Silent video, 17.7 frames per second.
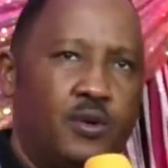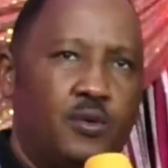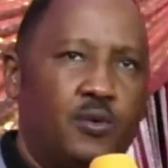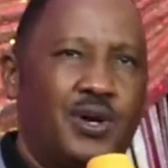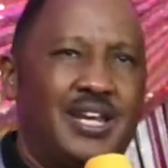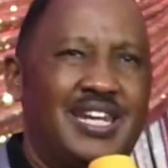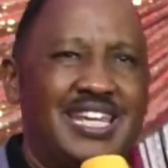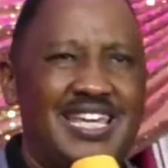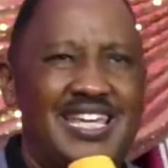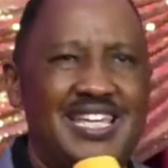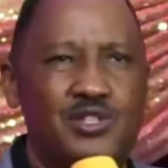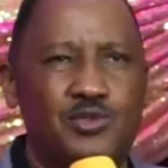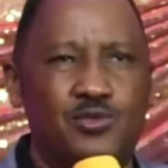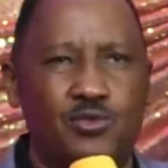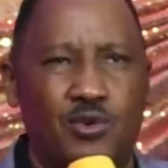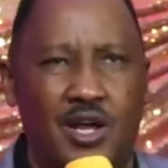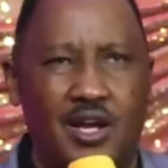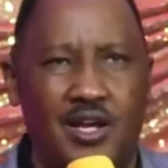when
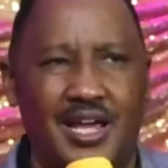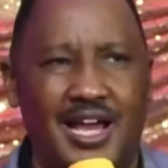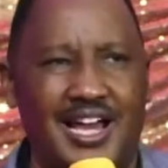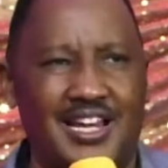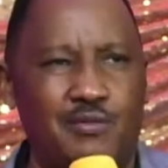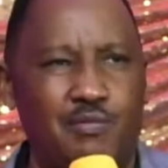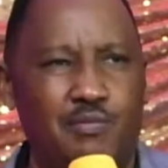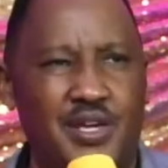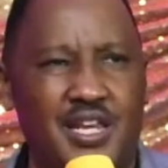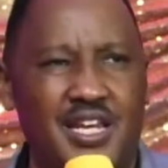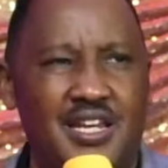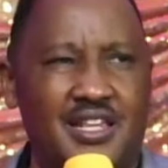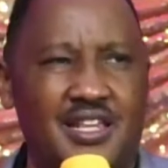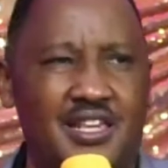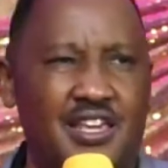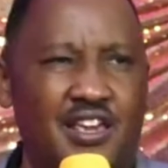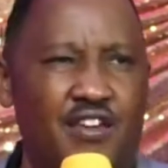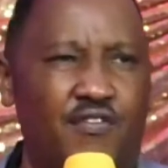Israel had
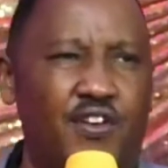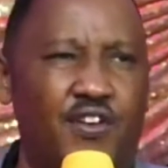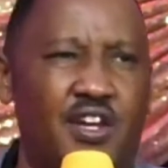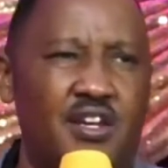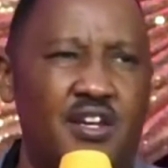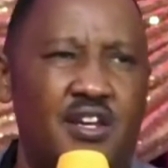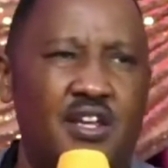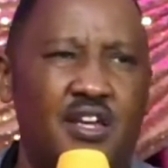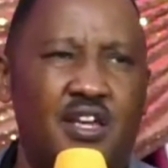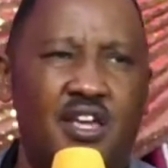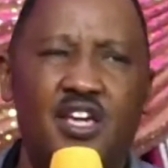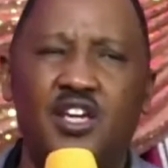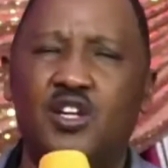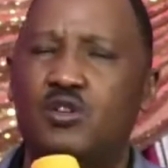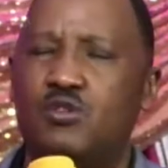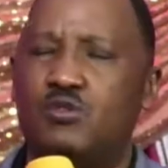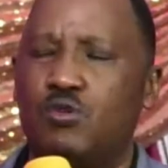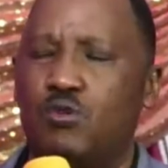been given
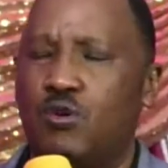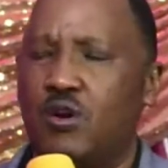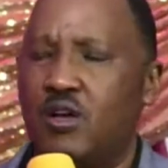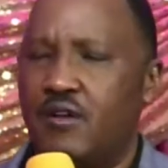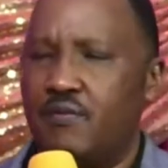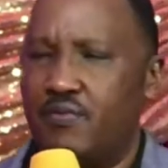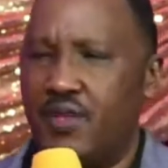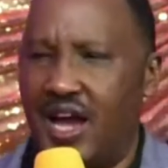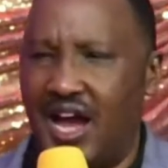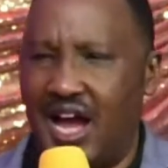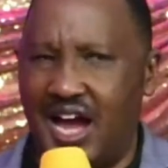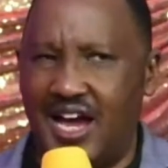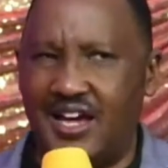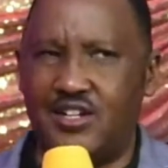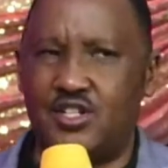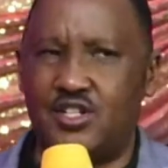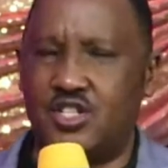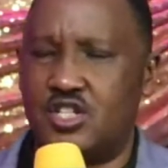into the
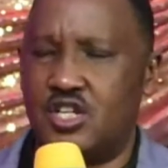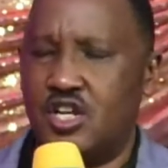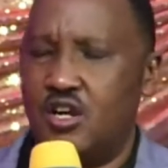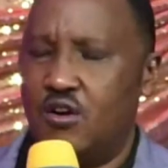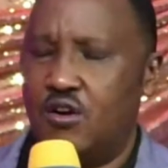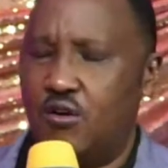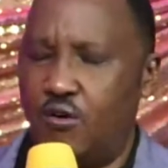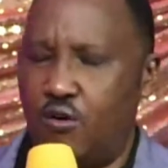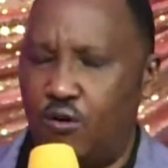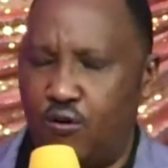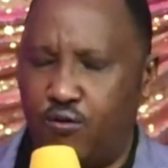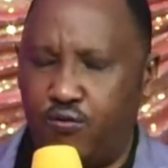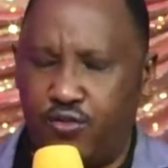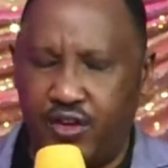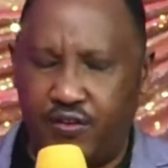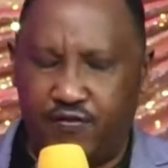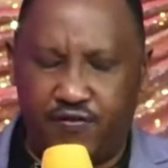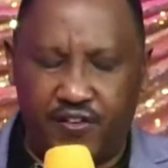hands
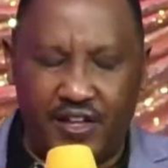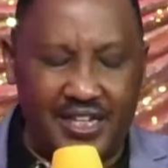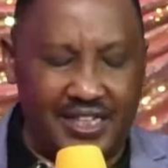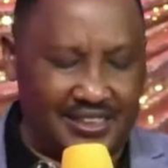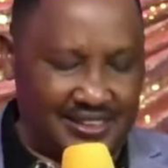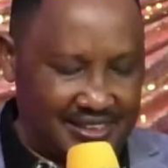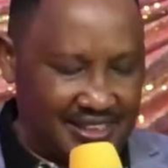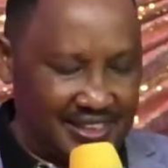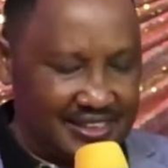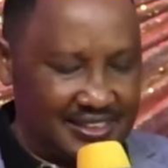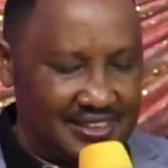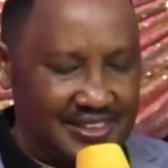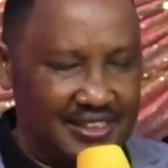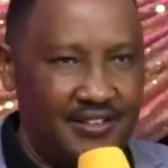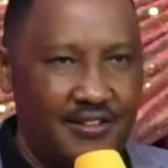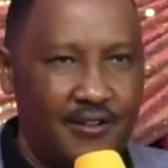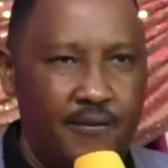of the Philistines